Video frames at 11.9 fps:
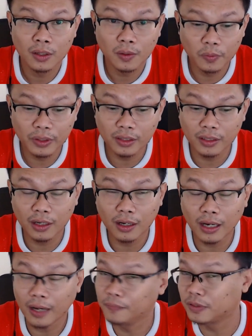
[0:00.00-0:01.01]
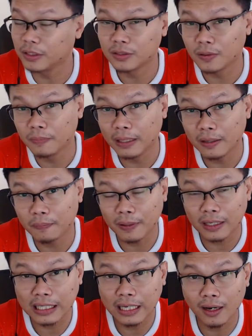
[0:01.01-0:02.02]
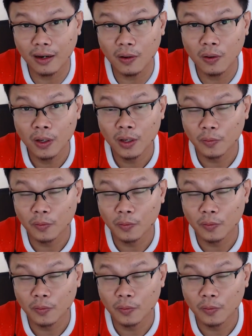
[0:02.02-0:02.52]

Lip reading: With the absence of Manny Pacquiao,